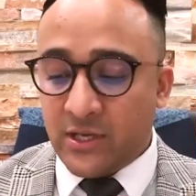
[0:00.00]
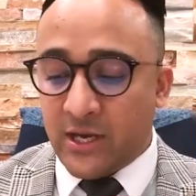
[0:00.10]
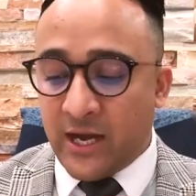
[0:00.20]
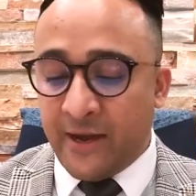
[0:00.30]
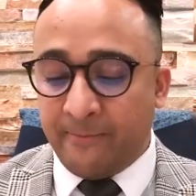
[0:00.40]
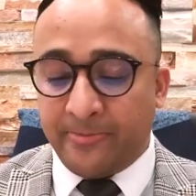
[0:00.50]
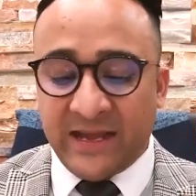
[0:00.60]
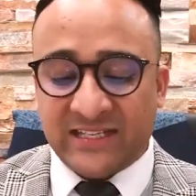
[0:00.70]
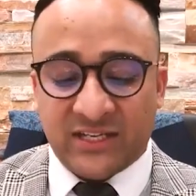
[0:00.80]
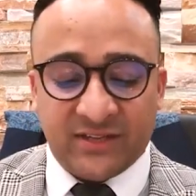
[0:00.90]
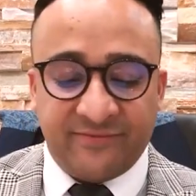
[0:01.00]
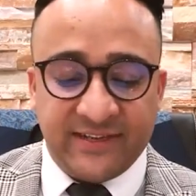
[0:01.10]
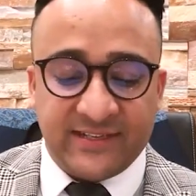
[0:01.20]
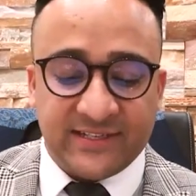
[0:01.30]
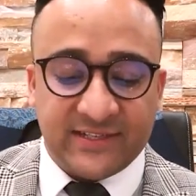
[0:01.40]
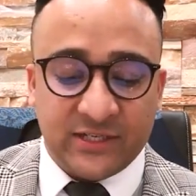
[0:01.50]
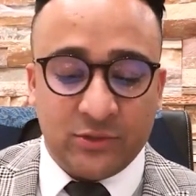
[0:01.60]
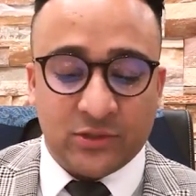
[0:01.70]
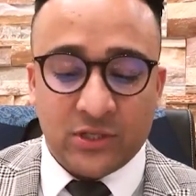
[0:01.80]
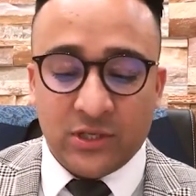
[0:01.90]
That's another fantastic
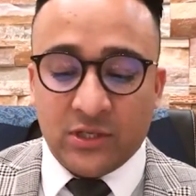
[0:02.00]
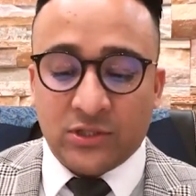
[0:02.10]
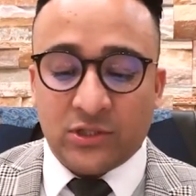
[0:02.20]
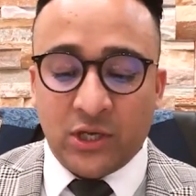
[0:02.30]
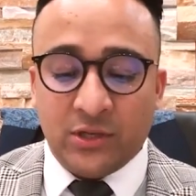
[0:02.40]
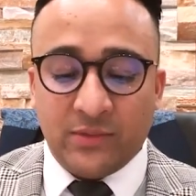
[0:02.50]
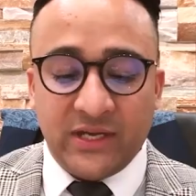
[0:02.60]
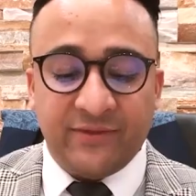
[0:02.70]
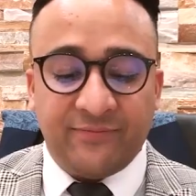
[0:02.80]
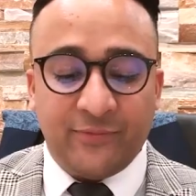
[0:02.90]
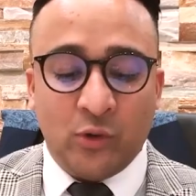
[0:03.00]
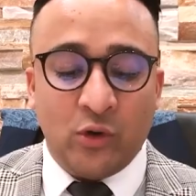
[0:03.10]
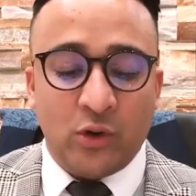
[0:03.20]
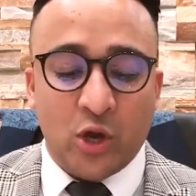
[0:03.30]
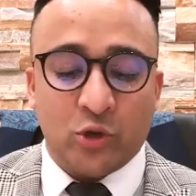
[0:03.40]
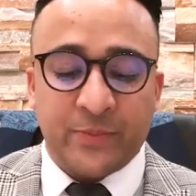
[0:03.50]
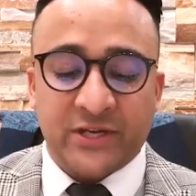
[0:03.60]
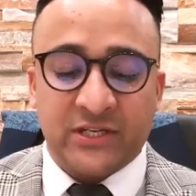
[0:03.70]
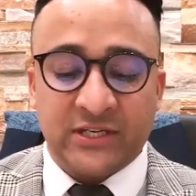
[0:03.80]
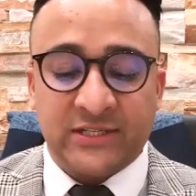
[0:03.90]
news. So if your
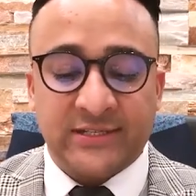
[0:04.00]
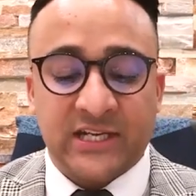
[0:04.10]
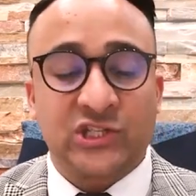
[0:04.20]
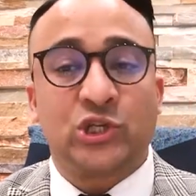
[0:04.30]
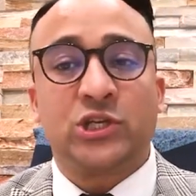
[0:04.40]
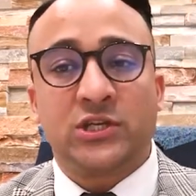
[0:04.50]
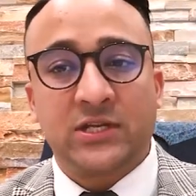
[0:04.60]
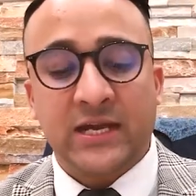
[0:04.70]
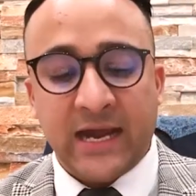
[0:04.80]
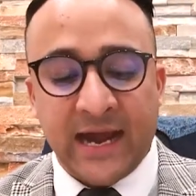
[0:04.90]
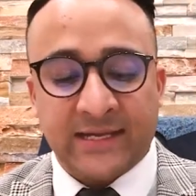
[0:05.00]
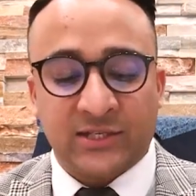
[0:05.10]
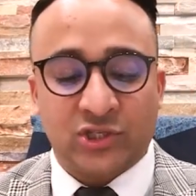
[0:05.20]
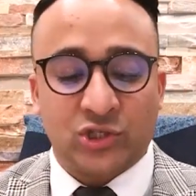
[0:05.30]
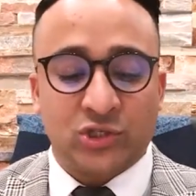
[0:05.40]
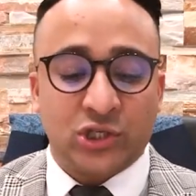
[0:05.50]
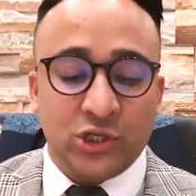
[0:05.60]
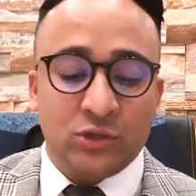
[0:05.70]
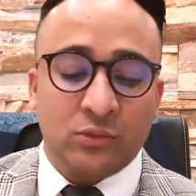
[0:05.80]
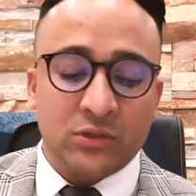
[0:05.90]
occupation is considered as a
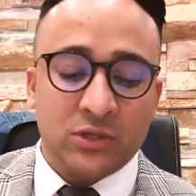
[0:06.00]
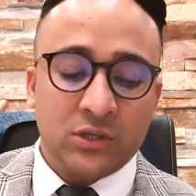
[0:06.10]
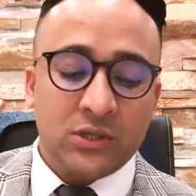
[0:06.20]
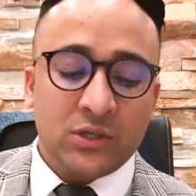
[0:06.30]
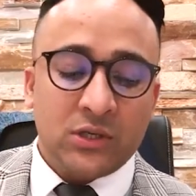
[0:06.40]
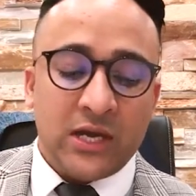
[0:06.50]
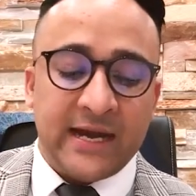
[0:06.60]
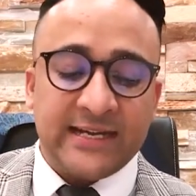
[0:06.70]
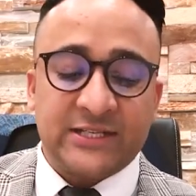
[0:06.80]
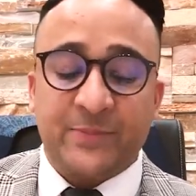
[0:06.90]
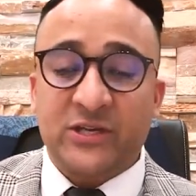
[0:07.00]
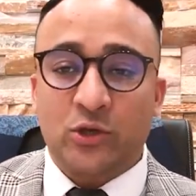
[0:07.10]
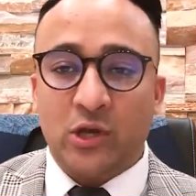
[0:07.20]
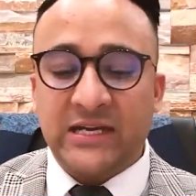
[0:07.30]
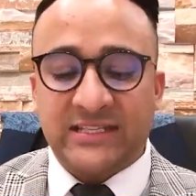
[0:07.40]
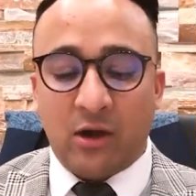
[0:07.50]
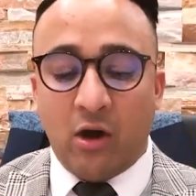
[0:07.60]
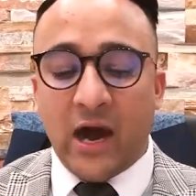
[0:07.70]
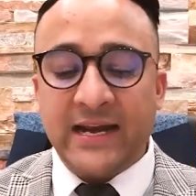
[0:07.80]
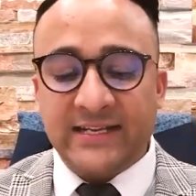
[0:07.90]
skilled, specialized,
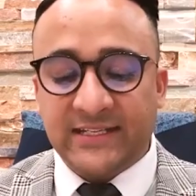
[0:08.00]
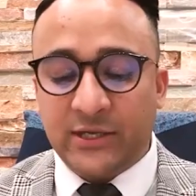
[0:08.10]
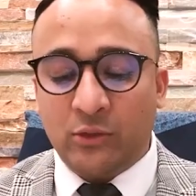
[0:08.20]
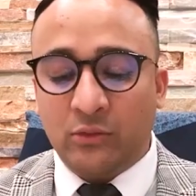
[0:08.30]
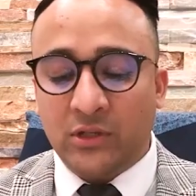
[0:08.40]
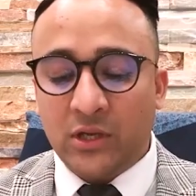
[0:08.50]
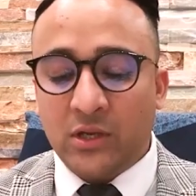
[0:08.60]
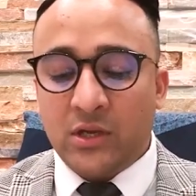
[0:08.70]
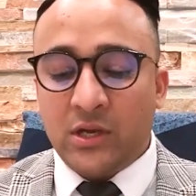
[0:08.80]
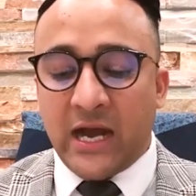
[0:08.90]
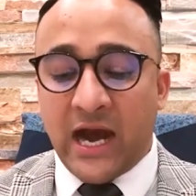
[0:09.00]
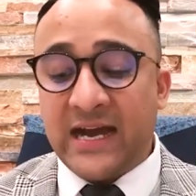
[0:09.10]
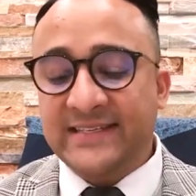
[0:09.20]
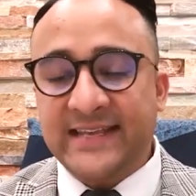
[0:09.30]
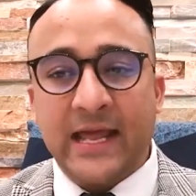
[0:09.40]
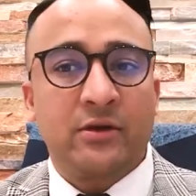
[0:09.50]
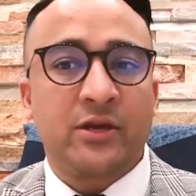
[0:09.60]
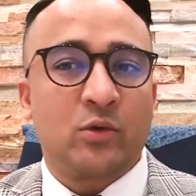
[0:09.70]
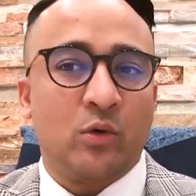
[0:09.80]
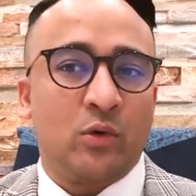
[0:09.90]
highly skilled, high salary
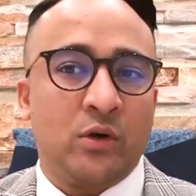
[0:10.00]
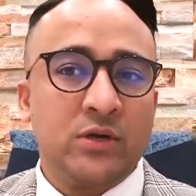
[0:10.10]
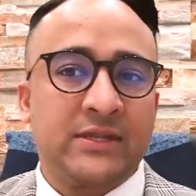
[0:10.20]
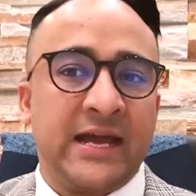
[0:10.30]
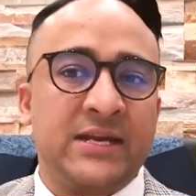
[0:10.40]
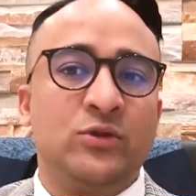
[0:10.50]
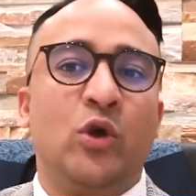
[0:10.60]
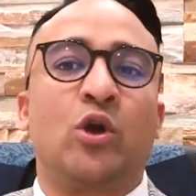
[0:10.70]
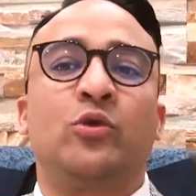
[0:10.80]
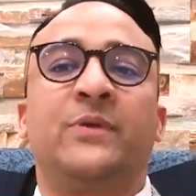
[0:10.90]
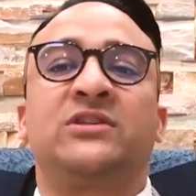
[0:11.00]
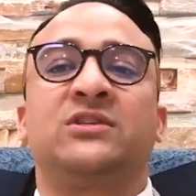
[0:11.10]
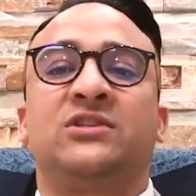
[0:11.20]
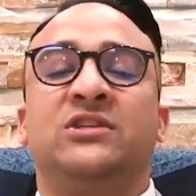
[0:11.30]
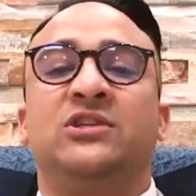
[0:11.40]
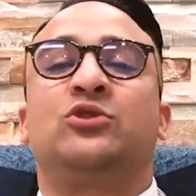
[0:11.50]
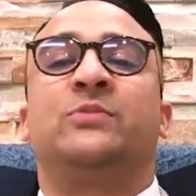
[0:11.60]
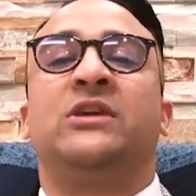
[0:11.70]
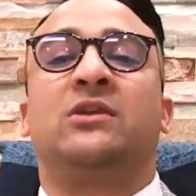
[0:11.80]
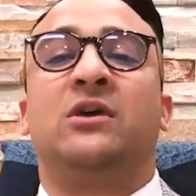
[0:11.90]
cohort, then your occupation doesn't need to
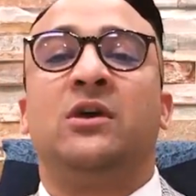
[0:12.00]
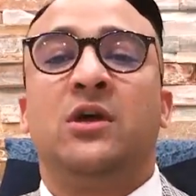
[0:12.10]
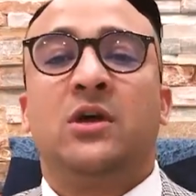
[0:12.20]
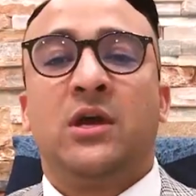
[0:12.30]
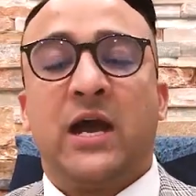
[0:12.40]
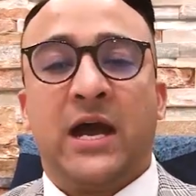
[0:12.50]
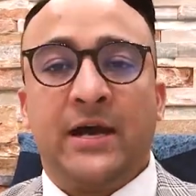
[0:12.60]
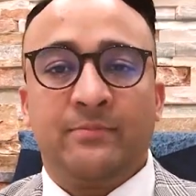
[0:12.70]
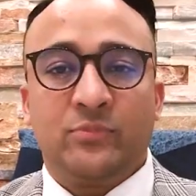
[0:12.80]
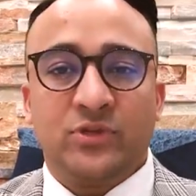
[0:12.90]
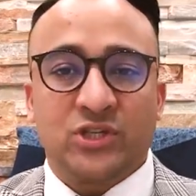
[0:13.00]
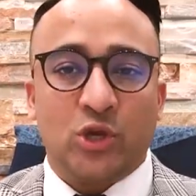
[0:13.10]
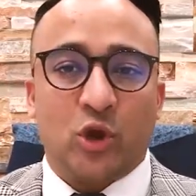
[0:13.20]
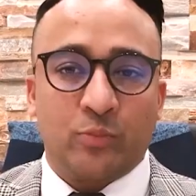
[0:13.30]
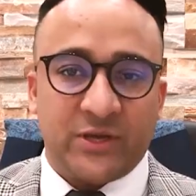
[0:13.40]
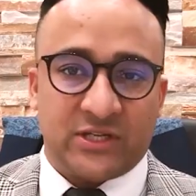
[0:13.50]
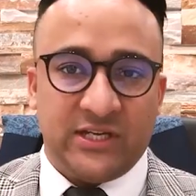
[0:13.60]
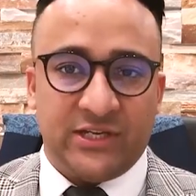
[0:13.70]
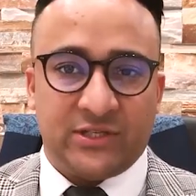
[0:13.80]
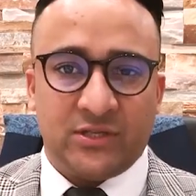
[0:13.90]
be on a skill occupation
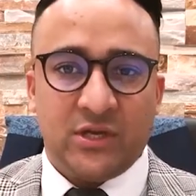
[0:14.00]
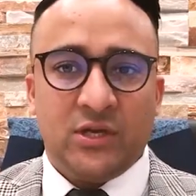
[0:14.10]
list.